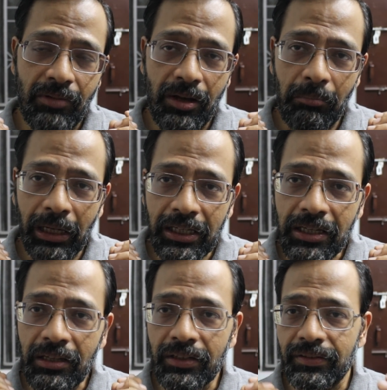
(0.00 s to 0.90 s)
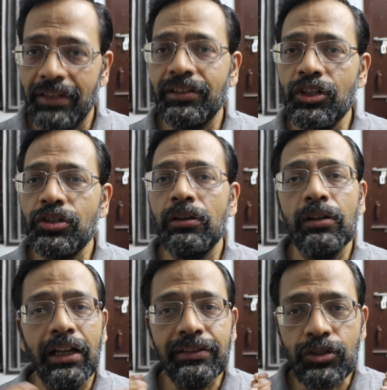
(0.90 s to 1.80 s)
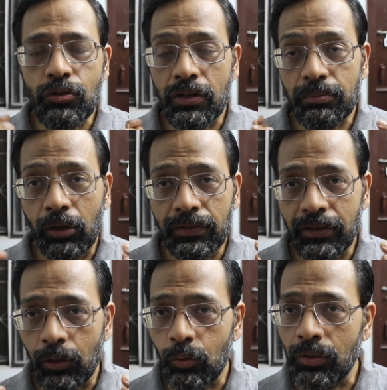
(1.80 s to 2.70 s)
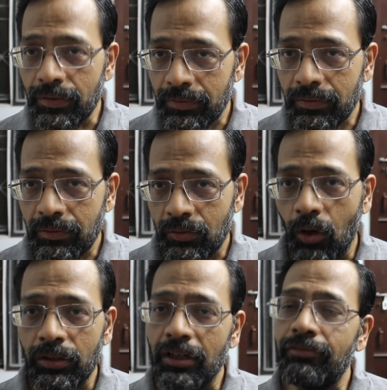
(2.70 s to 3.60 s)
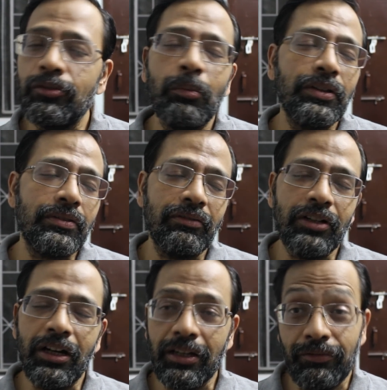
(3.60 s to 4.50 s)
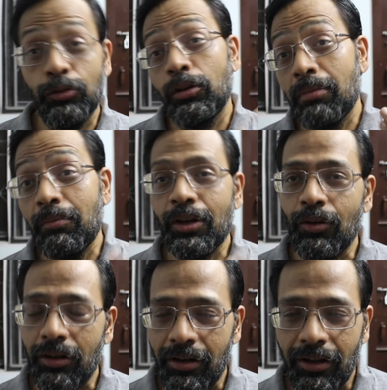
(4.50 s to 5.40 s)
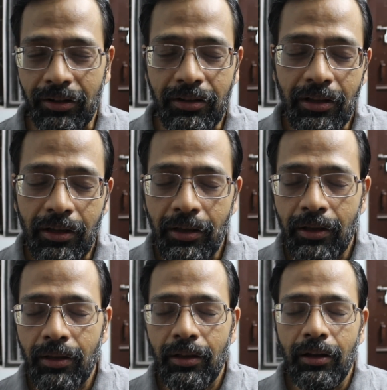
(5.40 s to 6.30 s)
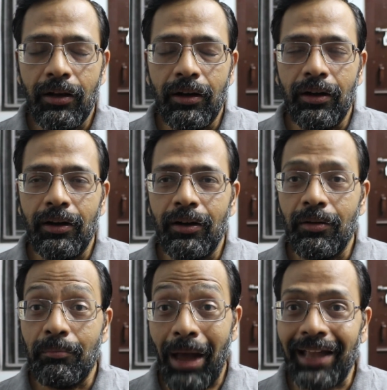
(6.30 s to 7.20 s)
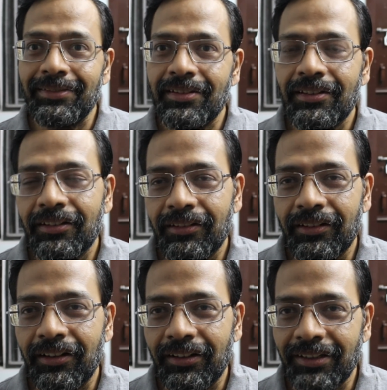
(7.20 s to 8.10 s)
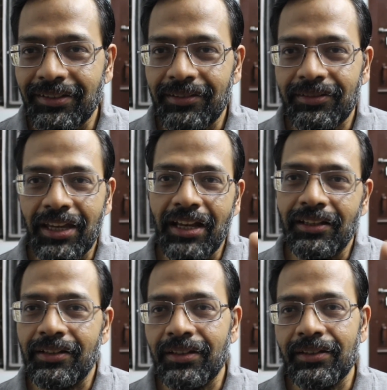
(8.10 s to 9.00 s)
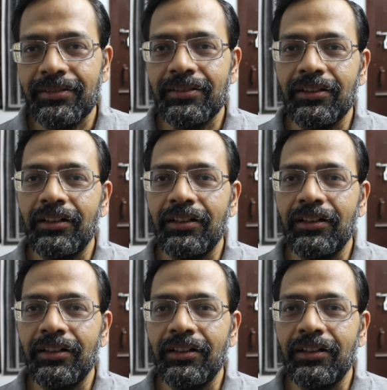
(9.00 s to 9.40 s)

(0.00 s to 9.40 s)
money is essential. Health insurance policy alone is not enough. You must have heard, if you remember your math. There's a saying that says